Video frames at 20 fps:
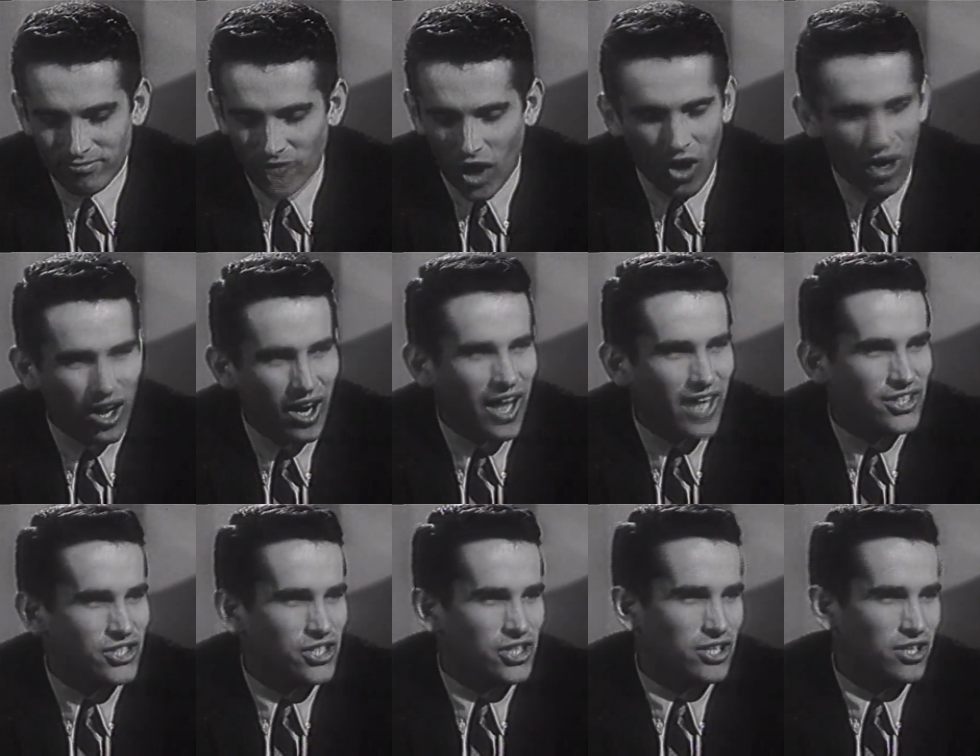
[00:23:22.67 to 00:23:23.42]
Oh, a
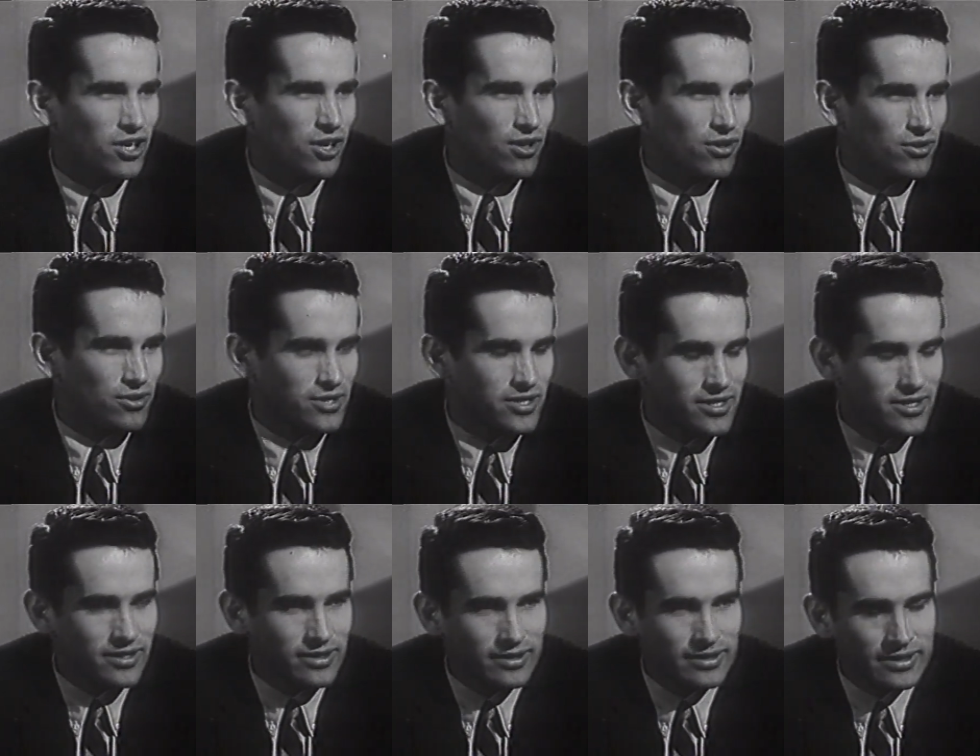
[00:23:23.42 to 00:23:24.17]
lot she
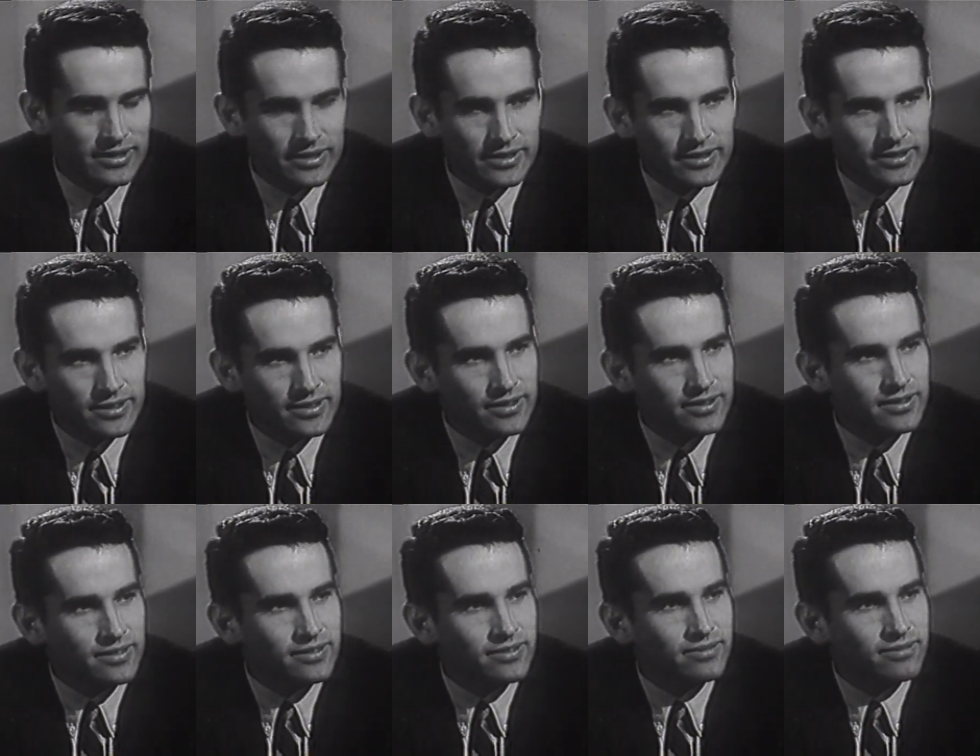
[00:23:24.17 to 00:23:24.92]
knows.
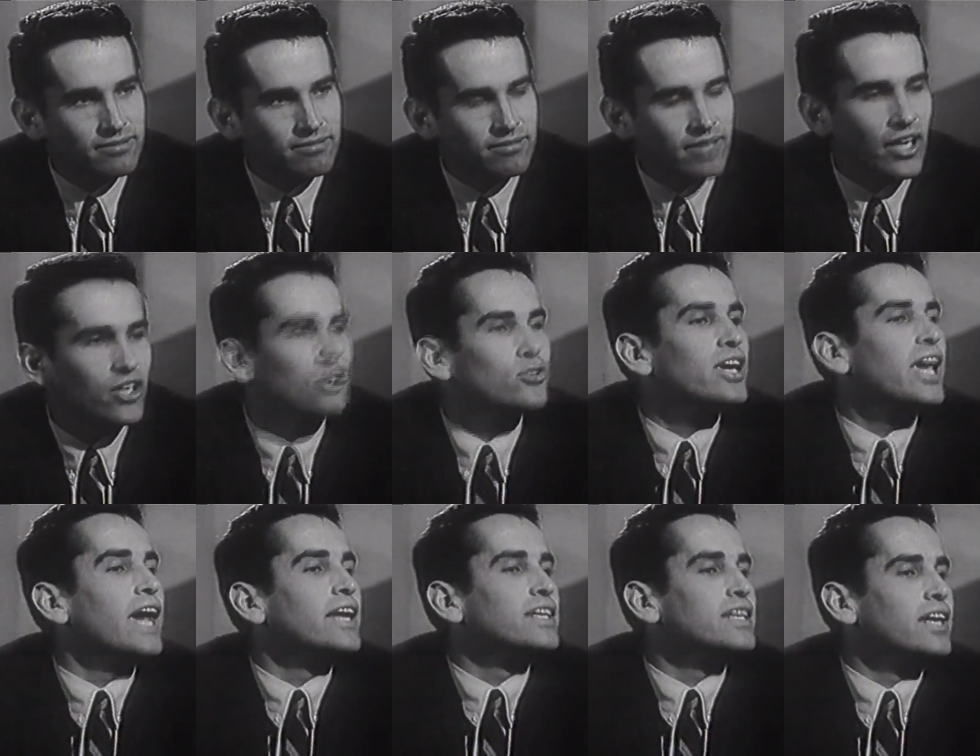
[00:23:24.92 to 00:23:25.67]
Now, you
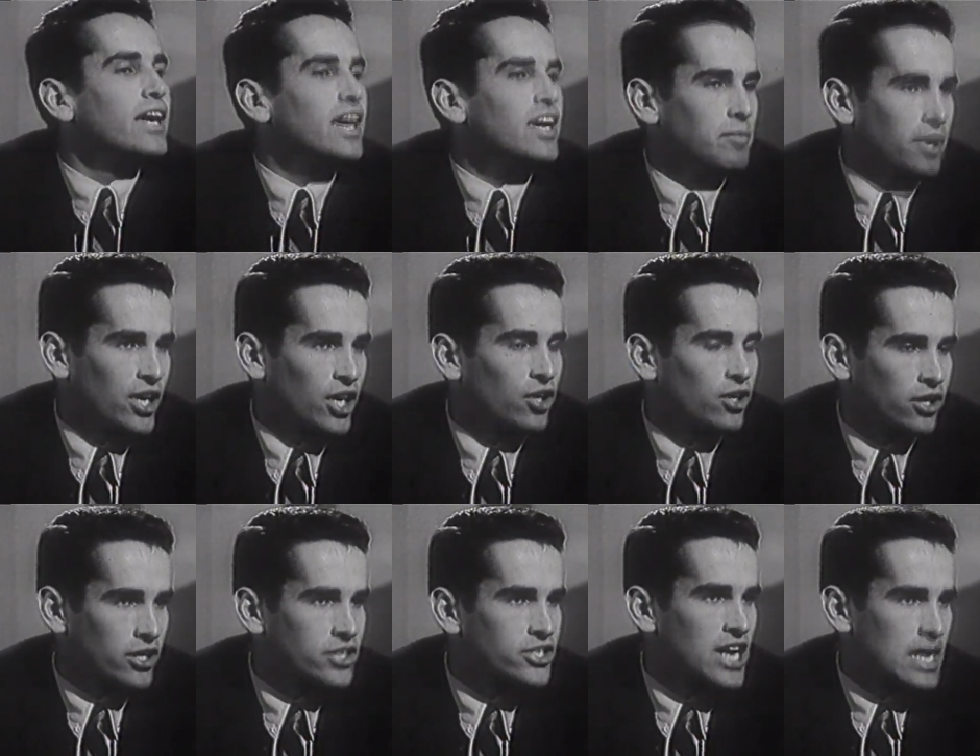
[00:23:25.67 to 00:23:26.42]
can't deny I made a
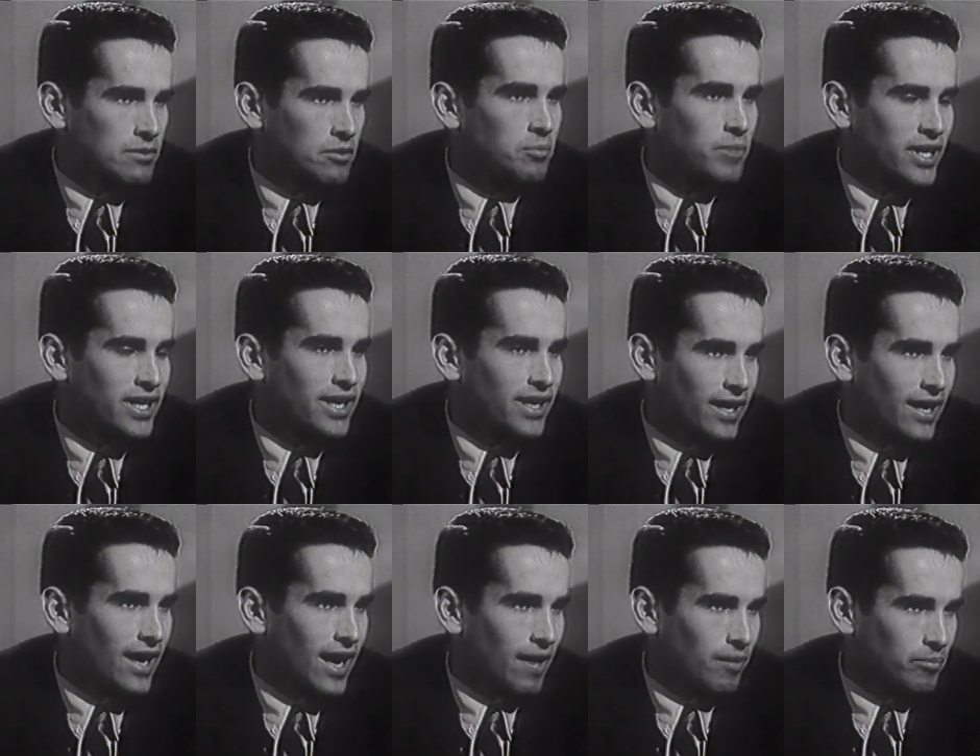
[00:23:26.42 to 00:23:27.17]
good job of being a
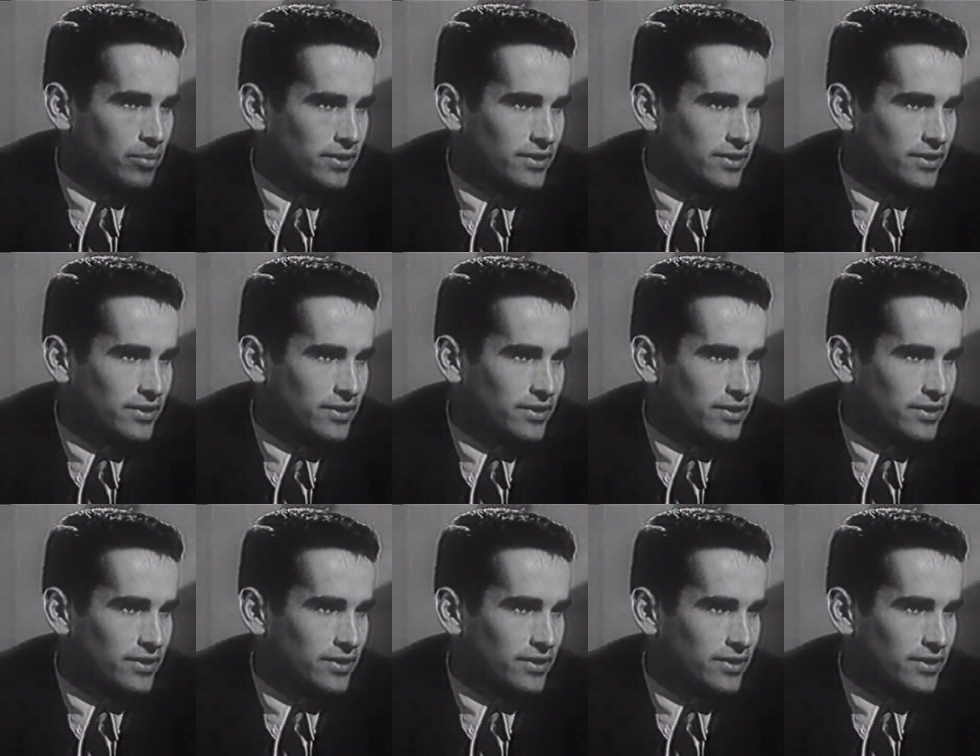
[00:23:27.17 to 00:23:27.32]
cop.